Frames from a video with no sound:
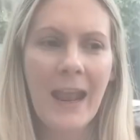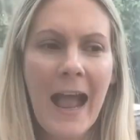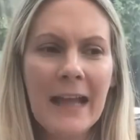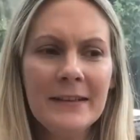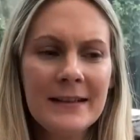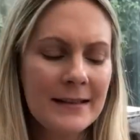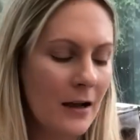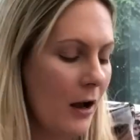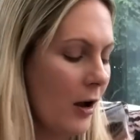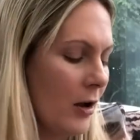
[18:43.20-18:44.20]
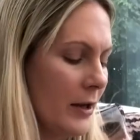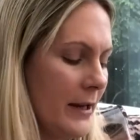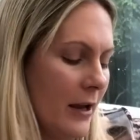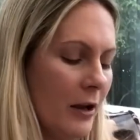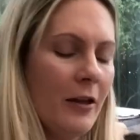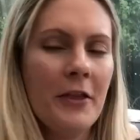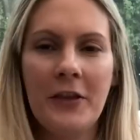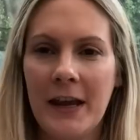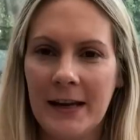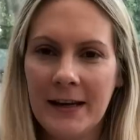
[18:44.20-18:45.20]
And I
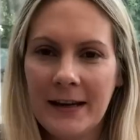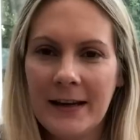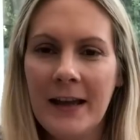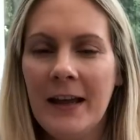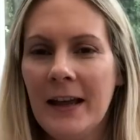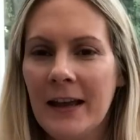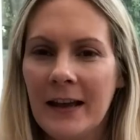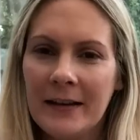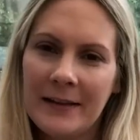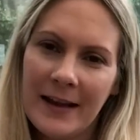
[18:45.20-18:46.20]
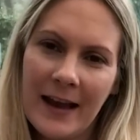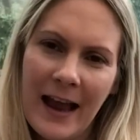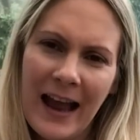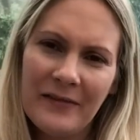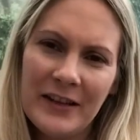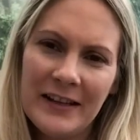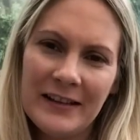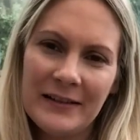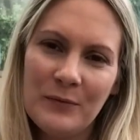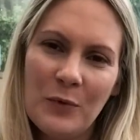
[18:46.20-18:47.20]
think that
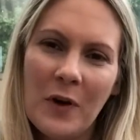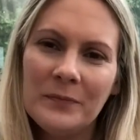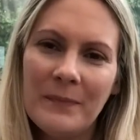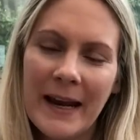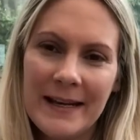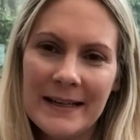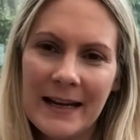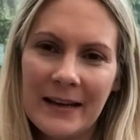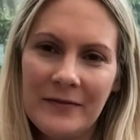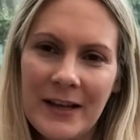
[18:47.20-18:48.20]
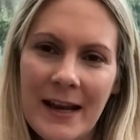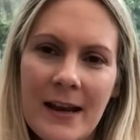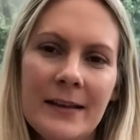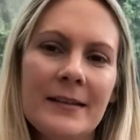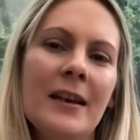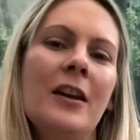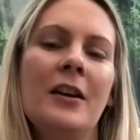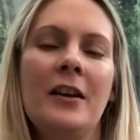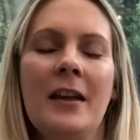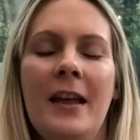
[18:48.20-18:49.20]
having one made out of this,
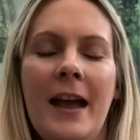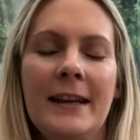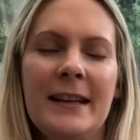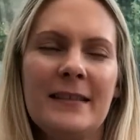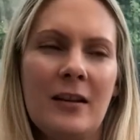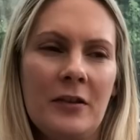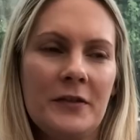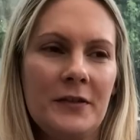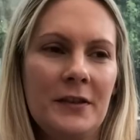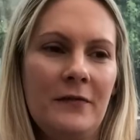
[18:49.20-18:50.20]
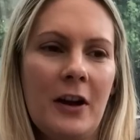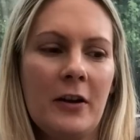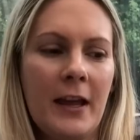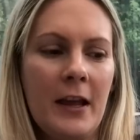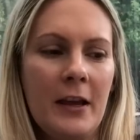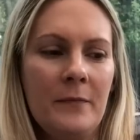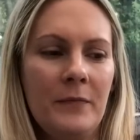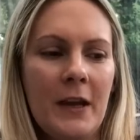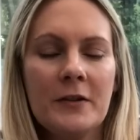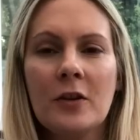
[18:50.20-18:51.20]
and it's got sort of like
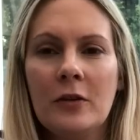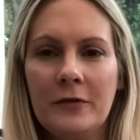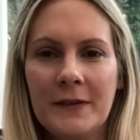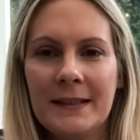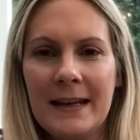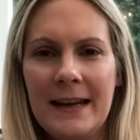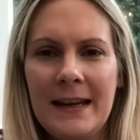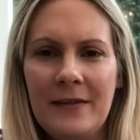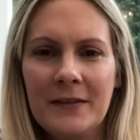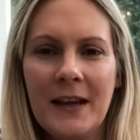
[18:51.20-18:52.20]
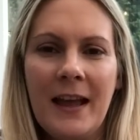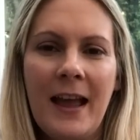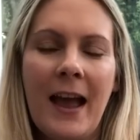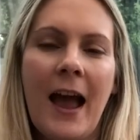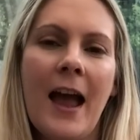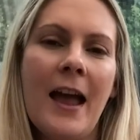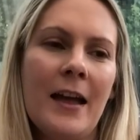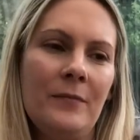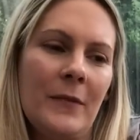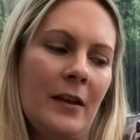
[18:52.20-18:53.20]
those cuffed sleeves
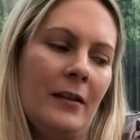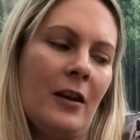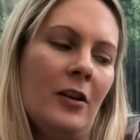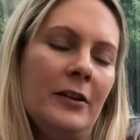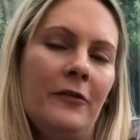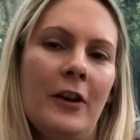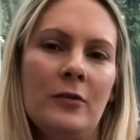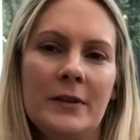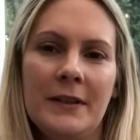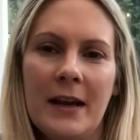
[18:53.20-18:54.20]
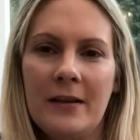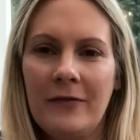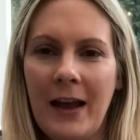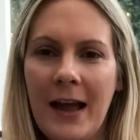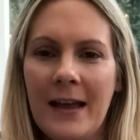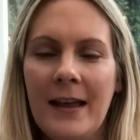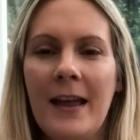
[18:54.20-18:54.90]
that are kind of folded over,